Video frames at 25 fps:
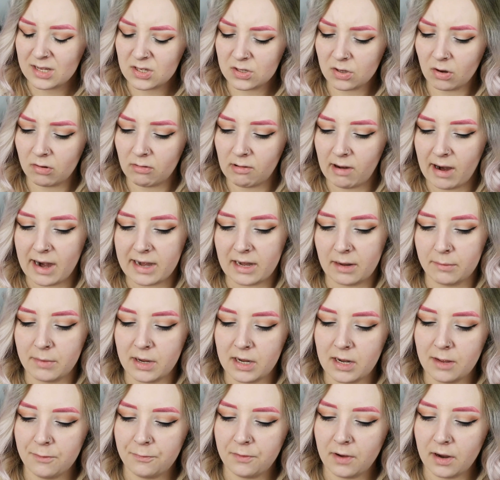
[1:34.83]
It's alright. I
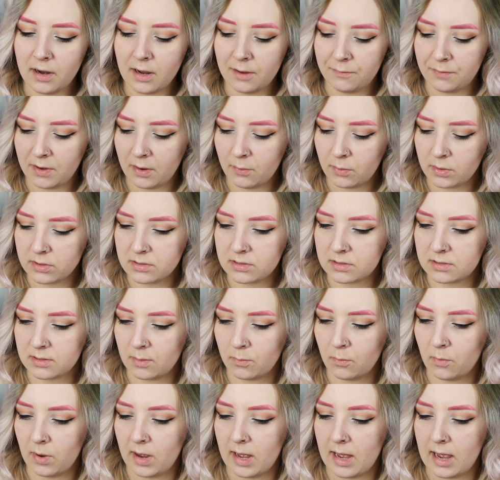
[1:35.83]
mean, if I was
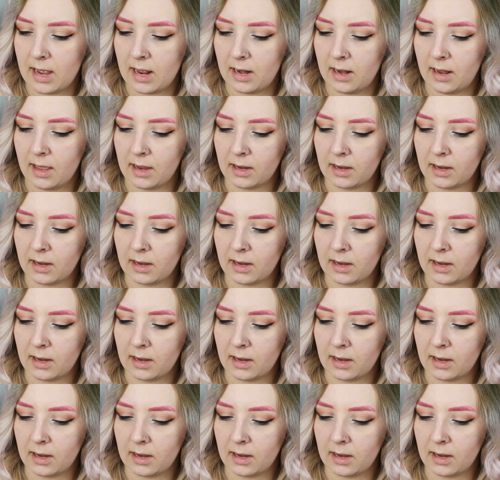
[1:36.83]
somewhere,